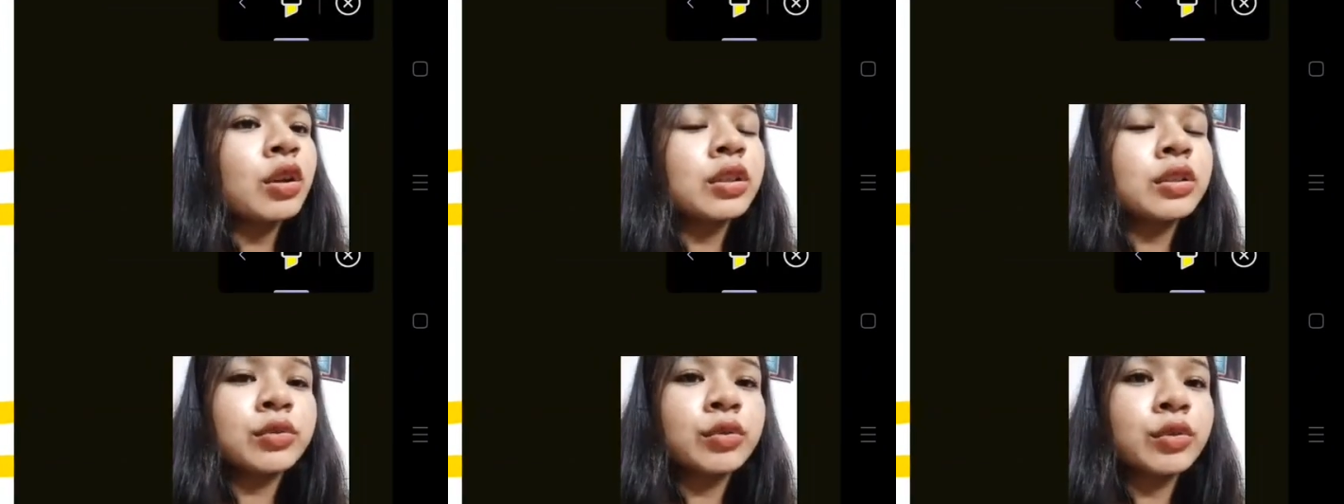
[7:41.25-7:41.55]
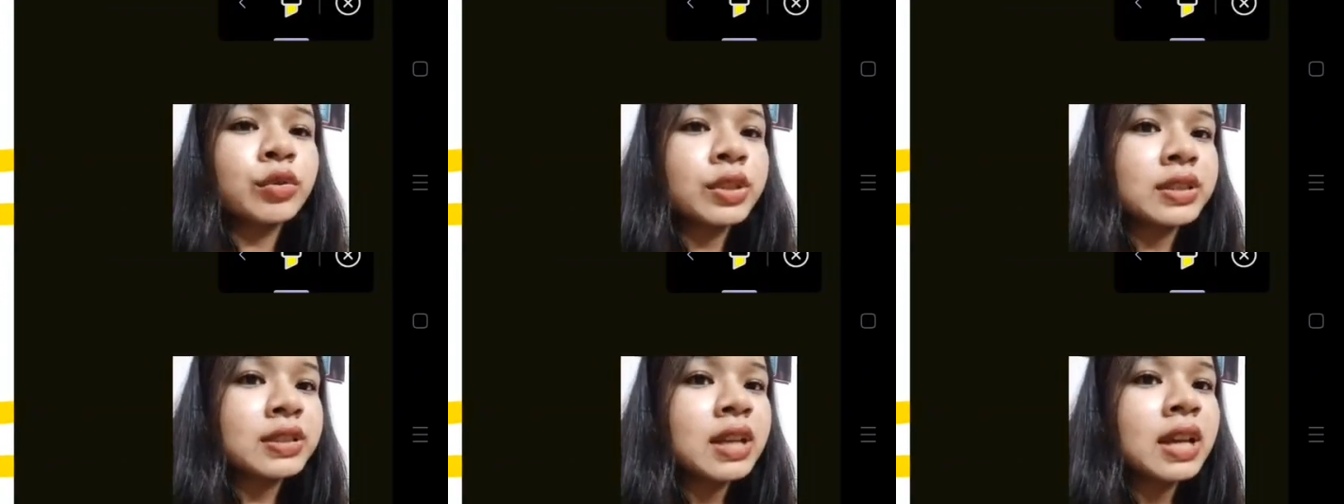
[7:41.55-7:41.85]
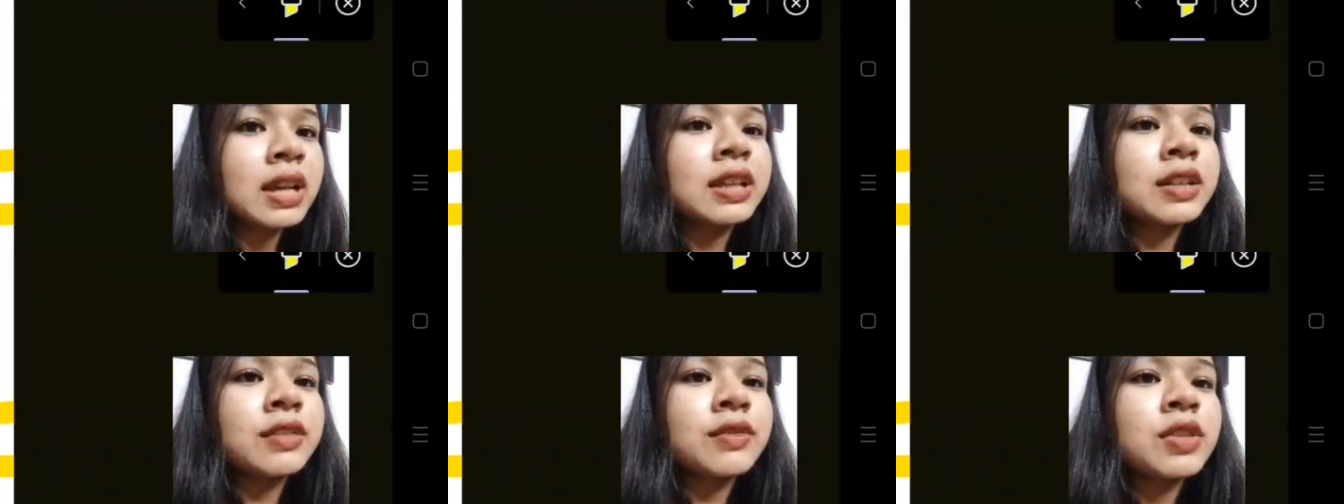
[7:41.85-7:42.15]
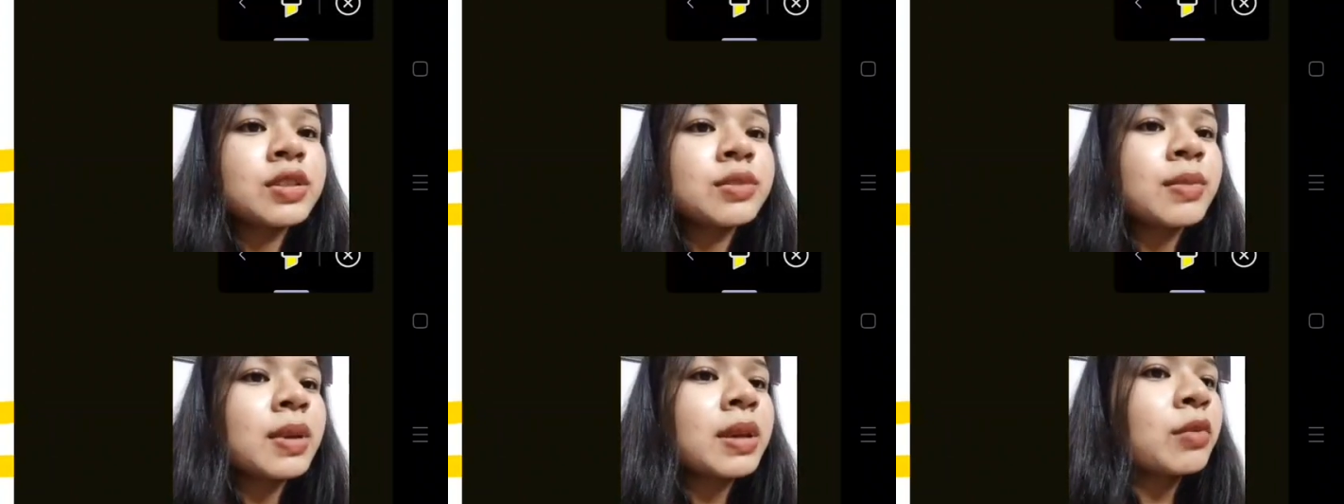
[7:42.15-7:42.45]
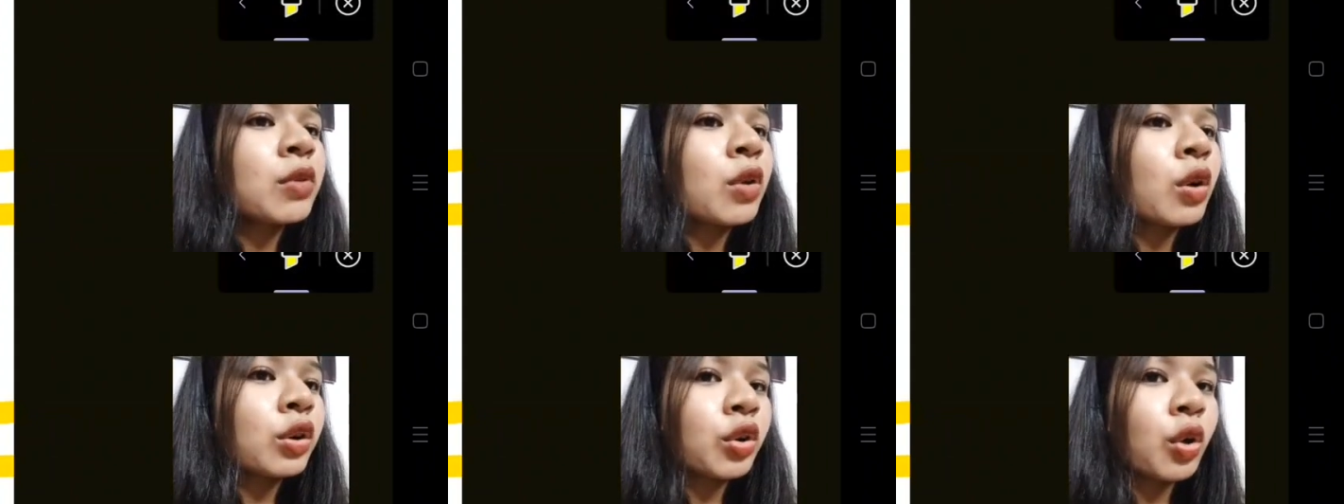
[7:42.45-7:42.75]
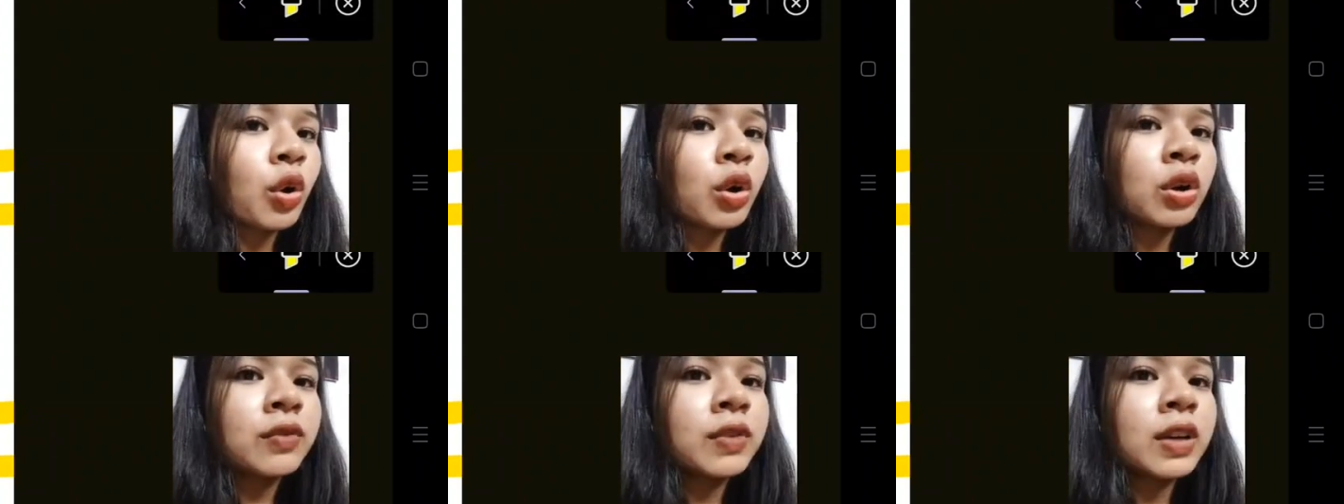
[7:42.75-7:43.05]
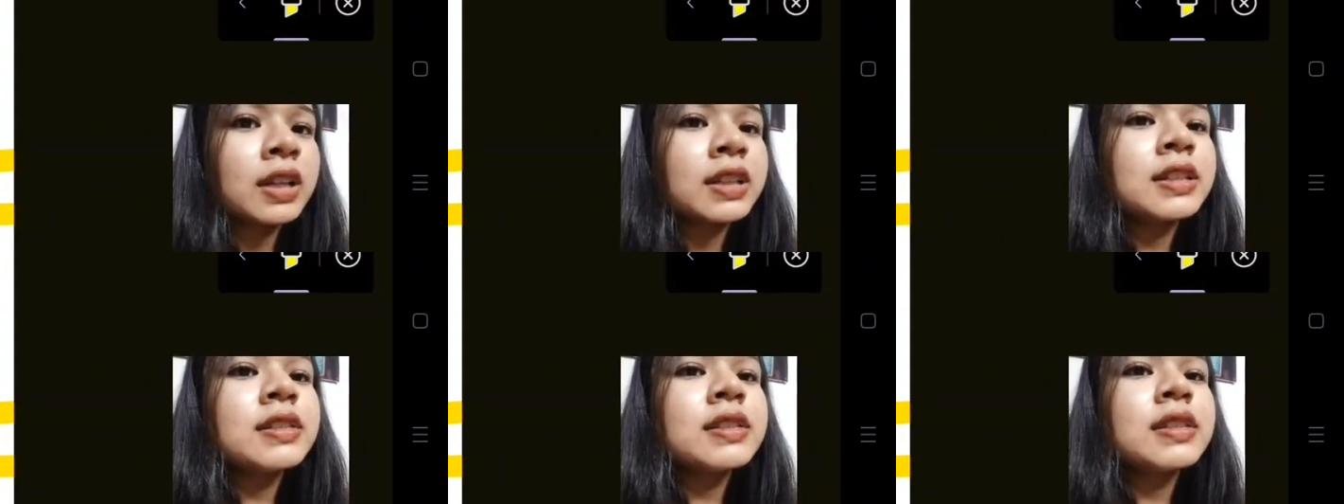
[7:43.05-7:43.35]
Odisha, and it was by Lord Cornwallis.